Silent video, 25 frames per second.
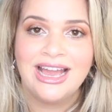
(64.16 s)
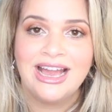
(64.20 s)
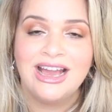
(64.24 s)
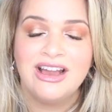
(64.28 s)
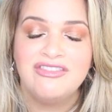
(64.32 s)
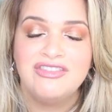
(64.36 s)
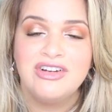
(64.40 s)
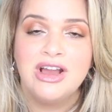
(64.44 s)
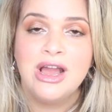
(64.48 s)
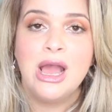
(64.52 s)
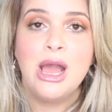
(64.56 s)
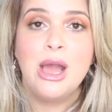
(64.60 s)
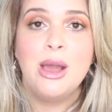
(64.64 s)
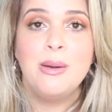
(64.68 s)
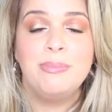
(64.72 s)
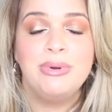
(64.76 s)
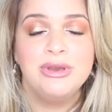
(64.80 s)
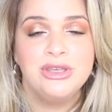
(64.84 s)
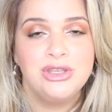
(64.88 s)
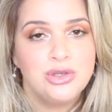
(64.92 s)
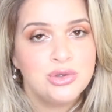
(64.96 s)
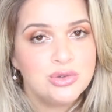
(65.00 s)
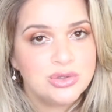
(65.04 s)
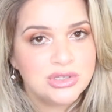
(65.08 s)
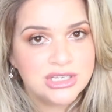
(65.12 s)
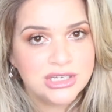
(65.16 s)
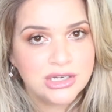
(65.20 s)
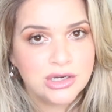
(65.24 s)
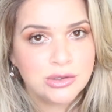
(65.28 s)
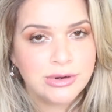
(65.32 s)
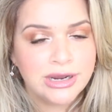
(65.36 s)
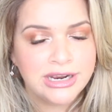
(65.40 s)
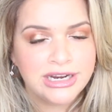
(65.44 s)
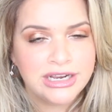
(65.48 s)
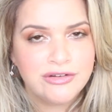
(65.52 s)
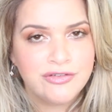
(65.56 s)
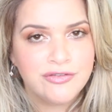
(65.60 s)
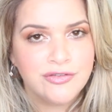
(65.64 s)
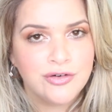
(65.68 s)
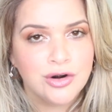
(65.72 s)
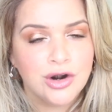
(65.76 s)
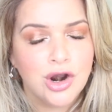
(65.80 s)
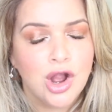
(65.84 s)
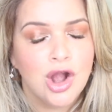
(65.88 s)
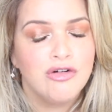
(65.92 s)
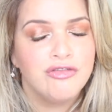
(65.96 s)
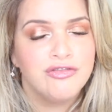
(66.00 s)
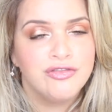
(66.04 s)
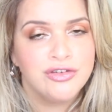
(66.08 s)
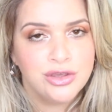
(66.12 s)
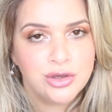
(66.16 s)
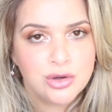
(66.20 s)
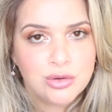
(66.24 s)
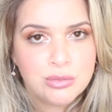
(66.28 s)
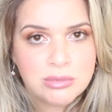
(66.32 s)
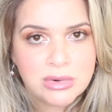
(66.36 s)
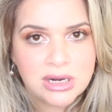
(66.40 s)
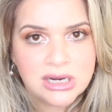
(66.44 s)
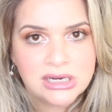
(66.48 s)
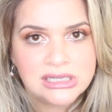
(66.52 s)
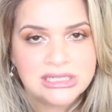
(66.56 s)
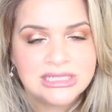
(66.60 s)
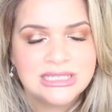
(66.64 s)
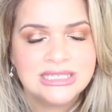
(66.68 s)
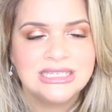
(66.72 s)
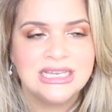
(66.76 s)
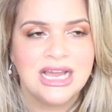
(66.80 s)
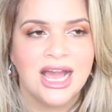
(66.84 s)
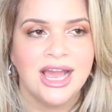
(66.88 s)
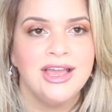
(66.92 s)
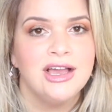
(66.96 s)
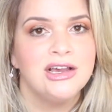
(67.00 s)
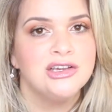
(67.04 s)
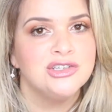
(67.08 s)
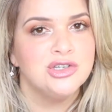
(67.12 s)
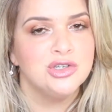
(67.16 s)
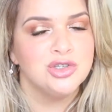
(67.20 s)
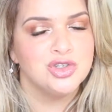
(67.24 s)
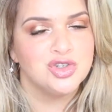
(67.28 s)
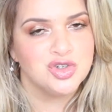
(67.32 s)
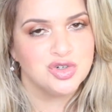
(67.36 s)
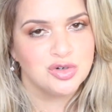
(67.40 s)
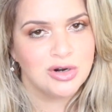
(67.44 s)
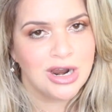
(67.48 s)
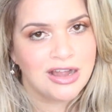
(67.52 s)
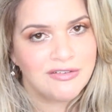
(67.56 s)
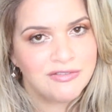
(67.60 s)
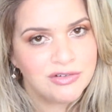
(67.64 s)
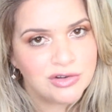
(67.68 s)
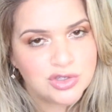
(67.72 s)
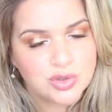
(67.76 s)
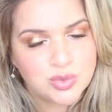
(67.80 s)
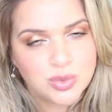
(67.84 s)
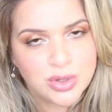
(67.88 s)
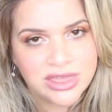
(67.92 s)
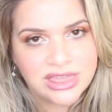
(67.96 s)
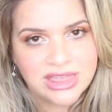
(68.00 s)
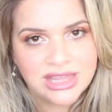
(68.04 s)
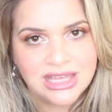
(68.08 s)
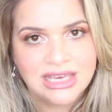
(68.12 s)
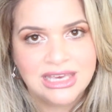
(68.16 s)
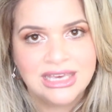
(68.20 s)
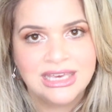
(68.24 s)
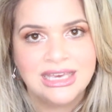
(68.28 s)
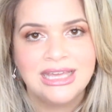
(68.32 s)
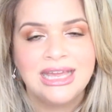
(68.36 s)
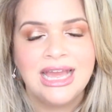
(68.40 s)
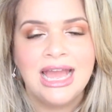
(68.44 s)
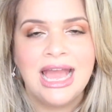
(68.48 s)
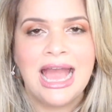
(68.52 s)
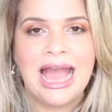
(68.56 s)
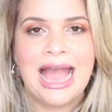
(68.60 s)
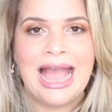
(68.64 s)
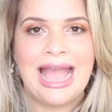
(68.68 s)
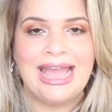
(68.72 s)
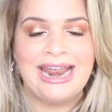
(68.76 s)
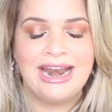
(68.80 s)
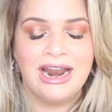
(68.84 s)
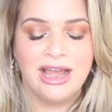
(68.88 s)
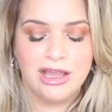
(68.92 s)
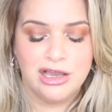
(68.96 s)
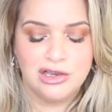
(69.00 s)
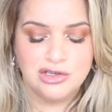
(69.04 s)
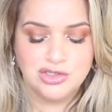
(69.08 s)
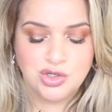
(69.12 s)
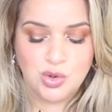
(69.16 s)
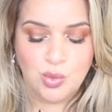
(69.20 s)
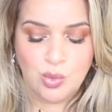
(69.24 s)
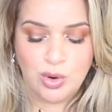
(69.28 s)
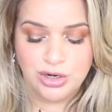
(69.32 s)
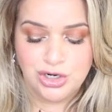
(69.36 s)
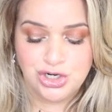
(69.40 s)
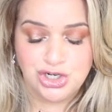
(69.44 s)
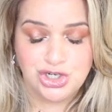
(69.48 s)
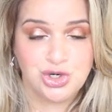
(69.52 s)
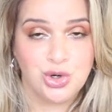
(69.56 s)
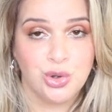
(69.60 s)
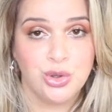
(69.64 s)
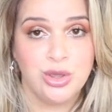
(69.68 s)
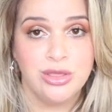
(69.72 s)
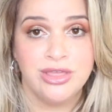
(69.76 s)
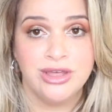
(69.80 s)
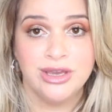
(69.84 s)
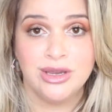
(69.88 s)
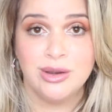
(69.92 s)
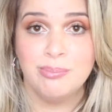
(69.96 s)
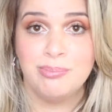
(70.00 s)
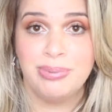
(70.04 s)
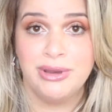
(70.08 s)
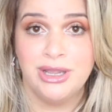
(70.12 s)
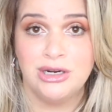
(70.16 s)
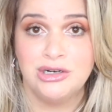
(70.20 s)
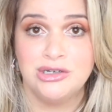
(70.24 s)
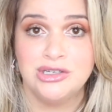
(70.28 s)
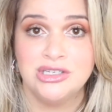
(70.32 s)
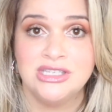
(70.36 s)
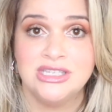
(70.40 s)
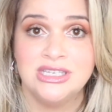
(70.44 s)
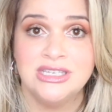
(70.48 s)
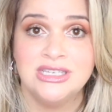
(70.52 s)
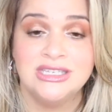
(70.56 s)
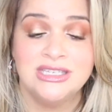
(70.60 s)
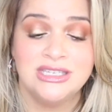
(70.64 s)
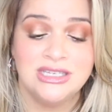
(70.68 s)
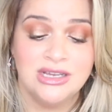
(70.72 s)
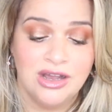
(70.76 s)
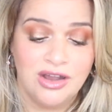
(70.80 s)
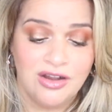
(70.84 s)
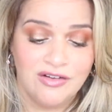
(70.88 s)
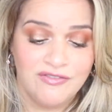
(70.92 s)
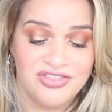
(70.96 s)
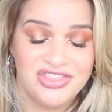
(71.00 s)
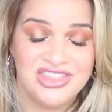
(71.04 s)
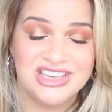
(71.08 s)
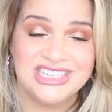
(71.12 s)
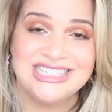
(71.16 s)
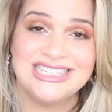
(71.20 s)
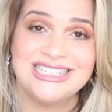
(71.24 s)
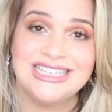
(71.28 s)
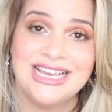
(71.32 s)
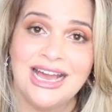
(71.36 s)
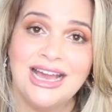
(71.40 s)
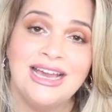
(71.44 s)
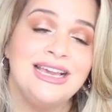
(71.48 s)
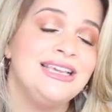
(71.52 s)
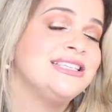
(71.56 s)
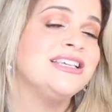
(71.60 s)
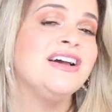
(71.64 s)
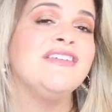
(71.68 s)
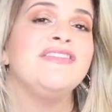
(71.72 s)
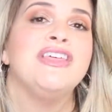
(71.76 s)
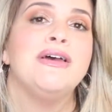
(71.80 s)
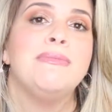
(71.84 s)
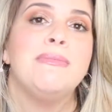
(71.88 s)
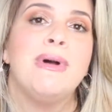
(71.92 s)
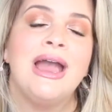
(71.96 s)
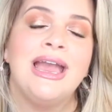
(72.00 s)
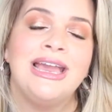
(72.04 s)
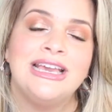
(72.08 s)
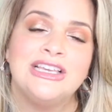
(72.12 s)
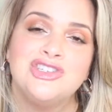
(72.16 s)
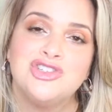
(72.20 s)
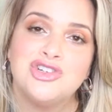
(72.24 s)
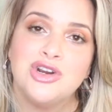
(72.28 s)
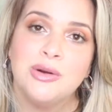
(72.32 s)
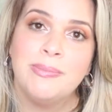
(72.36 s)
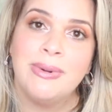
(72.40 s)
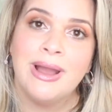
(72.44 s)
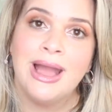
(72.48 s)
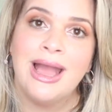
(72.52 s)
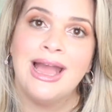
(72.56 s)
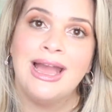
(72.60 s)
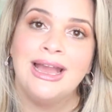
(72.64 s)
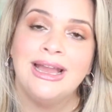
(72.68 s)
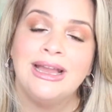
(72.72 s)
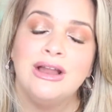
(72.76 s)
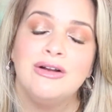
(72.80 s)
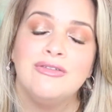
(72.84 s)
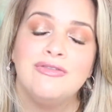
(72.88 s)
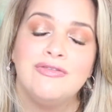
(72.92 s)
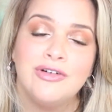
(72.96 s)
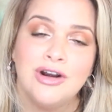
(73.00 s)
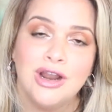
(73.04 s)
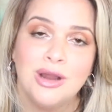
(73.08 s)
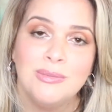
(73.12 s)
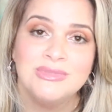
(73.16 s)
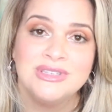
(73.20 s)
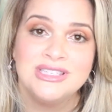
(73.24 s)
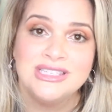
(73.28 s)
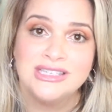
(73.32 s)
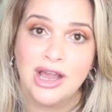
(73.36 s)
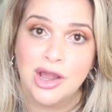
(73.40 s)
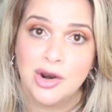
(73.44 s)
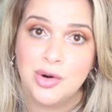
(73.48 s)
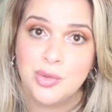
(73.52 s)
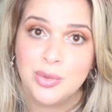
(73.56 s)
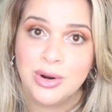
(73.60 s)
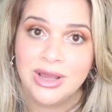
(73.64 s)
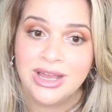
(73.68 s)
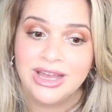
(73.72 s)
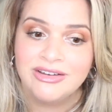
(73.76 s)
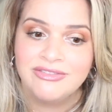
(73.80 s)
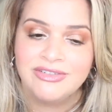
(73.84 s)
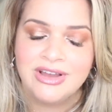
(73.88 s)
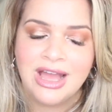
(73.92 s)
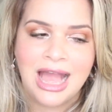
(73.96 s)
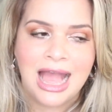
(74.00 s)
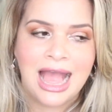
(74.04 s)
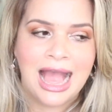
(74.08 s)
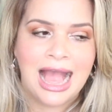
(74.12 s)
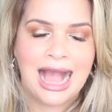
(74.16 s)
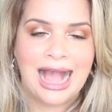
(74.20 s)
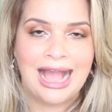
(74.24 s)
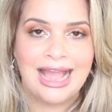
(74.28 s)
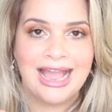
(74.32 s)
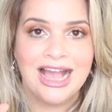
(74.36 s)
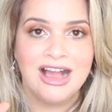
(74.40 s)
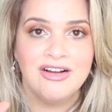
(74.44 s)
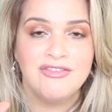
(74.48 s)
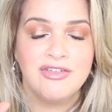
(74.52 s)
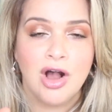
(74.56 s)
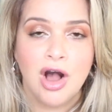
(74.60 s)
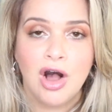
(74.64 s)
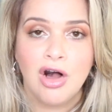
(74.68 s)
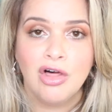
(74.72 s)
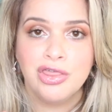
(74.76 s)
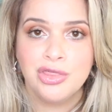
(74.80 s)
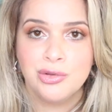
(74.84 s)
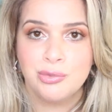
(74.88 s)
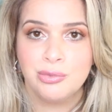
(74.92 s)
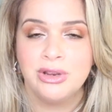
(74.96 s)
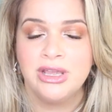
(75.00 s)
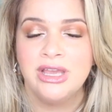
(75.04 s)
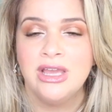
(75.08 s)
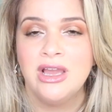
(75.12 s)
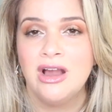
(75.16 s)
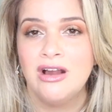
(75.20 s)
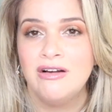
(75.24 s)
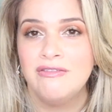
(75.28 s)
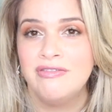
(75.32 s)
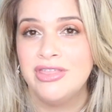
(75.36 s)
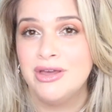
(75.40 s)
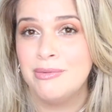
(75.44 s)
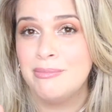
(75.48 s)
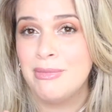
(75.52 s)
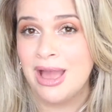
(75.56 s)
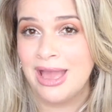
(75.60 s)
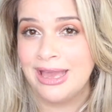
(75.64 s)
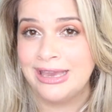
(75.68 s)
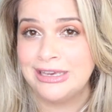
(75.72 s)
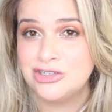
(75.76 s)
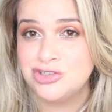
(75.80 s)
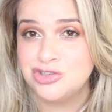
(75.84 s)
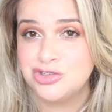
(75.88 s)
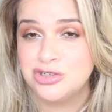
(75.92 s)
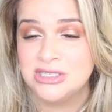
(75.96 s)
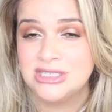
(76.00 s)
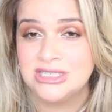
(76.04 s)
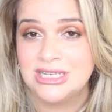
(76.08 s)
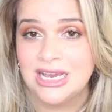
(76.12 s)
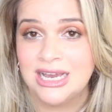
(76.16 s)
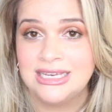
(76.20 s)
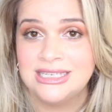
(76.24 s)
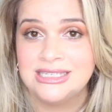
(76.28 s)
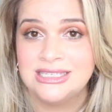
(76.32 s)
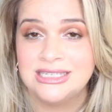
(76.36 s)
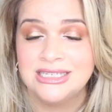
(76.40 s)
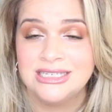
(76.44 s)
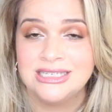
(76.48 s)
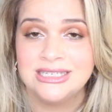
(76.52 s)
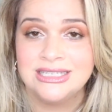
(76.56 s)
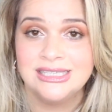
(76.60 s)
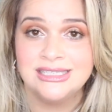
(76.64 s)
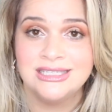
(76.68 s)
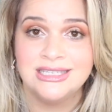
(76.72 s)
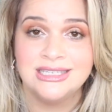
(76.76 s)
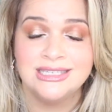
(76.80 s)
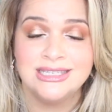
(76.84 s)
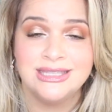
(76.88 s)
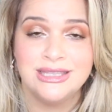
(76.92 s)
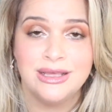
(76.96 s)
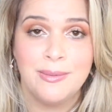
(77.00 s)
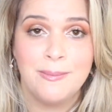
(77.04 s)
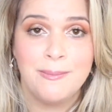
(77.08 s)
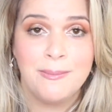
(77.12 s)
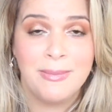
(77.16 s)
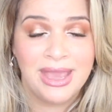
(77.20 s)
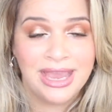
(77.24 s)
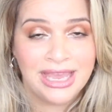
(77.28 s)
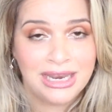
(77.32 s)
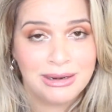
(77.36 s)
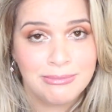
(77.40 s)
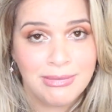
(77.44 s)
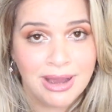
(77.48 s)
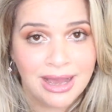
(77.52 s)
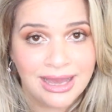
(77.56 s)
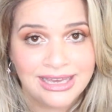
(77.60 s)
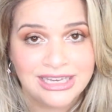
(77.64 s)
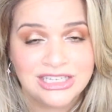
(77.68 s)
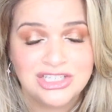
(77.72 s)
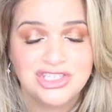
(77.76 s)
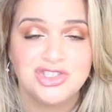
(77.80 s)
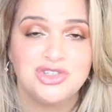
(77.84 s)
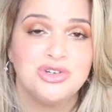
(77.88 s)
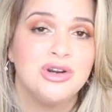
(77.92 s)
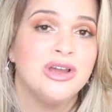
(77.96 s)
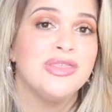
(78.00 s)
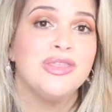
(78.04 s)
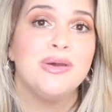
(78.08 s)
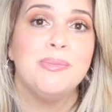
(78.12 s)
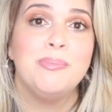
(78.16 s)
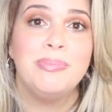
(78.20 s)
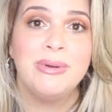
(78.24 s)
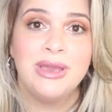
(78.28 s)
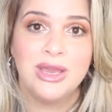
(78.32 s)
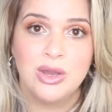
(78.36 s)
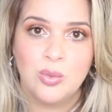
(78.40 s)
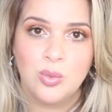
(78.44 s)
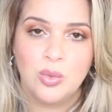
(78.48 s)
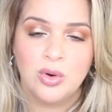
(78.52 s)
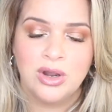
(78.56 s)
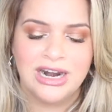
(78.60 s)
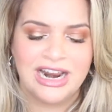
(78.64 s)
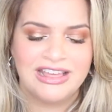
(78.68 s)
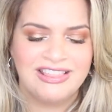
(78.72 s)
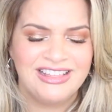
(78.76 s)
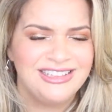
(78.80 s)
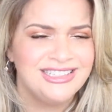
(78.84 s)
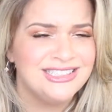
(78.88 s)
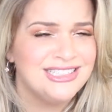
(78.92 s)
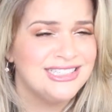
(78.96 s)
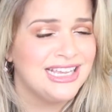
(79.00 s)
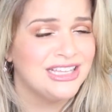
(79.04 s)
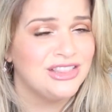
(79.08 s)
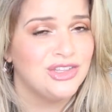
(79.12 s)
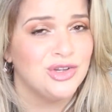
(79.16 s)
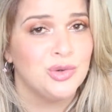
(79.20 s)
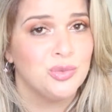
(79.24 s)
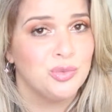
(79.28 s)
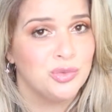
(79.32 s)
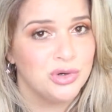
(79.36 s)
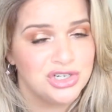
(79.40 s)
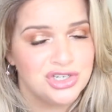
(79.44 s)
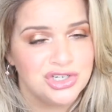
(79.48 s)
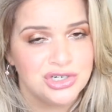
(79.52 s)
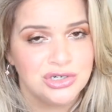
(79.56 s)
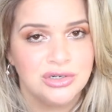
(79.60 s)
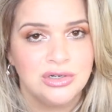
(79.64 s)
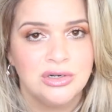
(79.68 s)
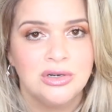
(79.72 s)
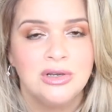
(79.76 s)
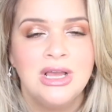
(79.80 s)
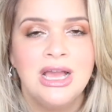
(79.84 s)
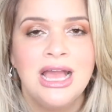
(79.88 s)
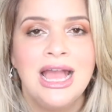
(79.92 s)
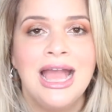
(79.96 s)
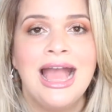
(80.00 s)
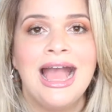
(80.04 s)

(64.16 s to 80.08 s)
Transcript: have been using already for a few months. I also traveled with it. And I also want to show you the comparisons of the size of the Maestra bag from Senreve. I have all three of the Maestra sizes. This is the main Maestra Maestra, the big one. I think this is like the original.